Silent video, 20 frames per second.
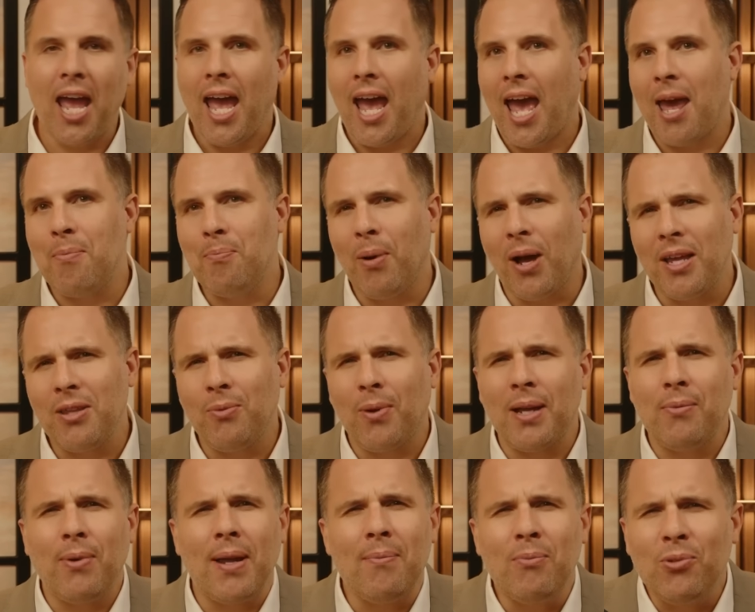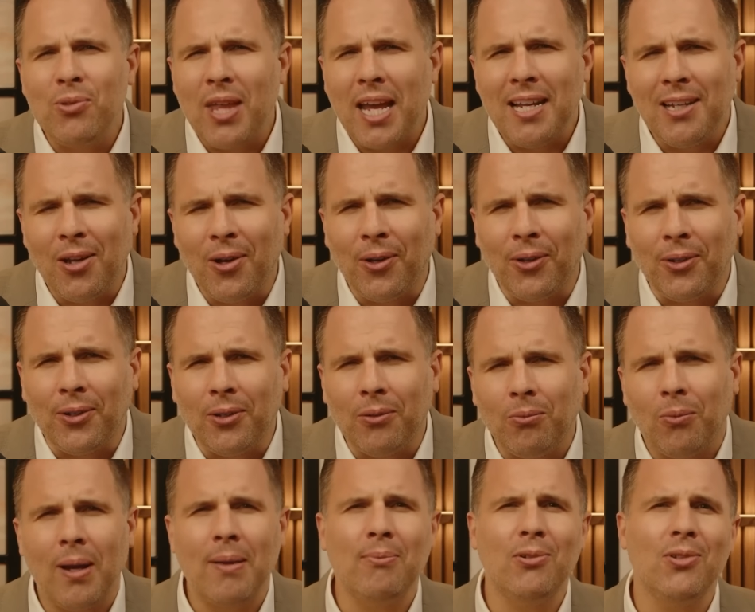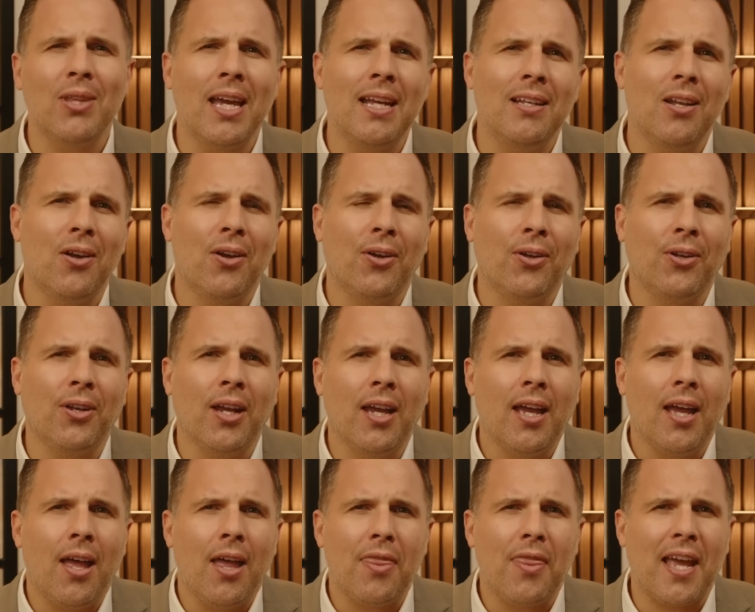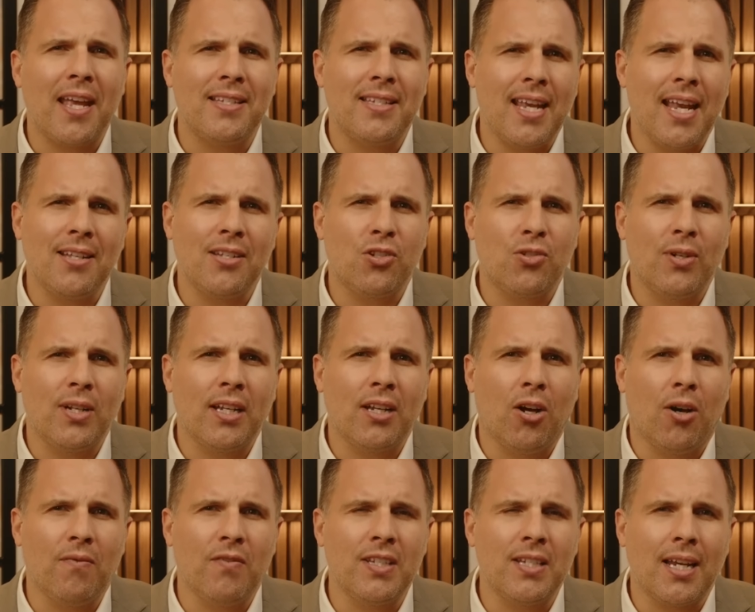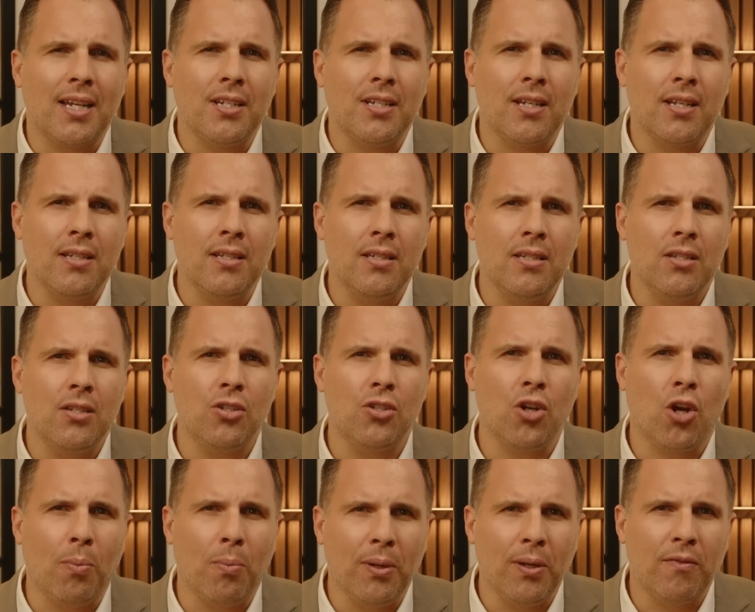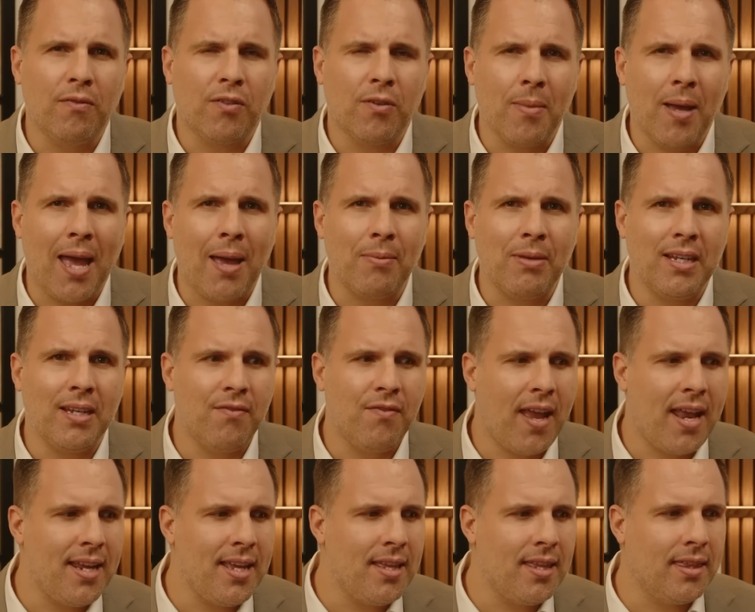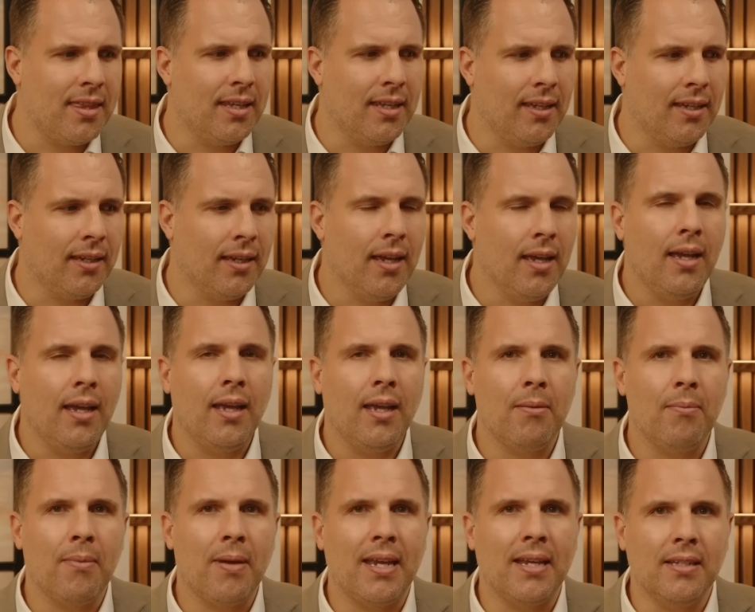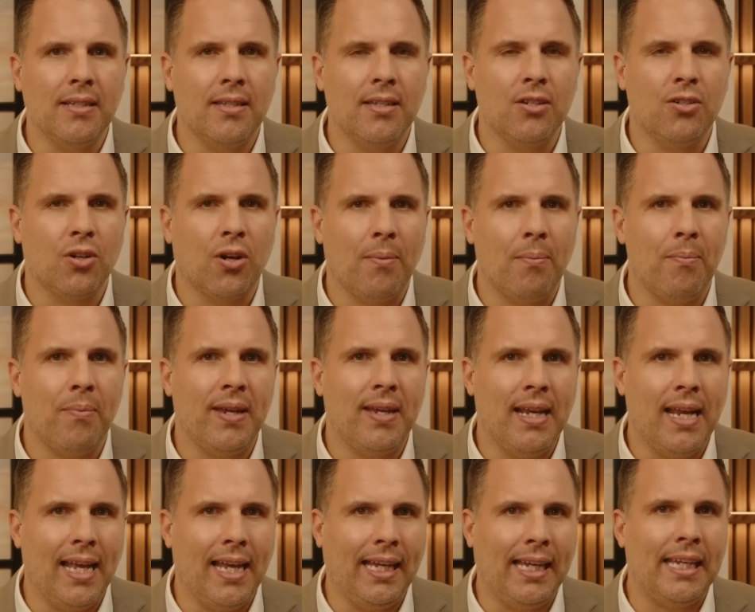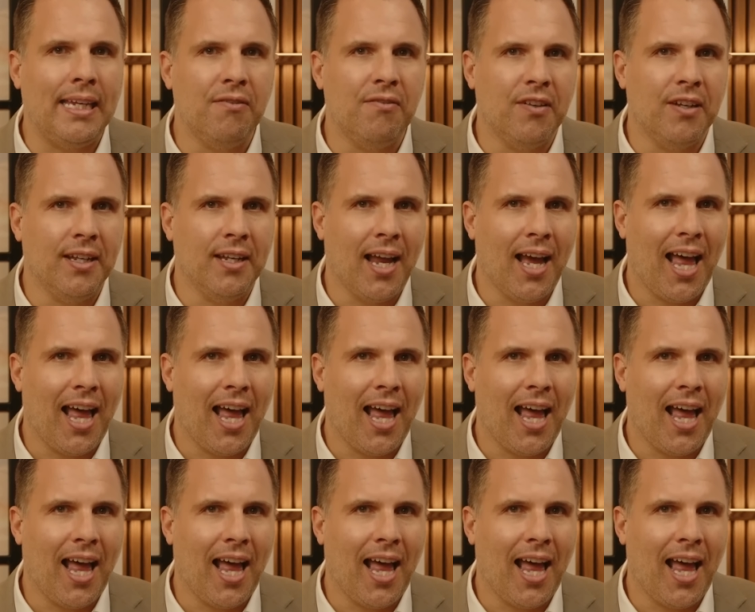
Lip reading: And by the way, when will they learn? When will they learn that censoring a conversation doesn't stop it from happening? If anything, it makes the drumbeat even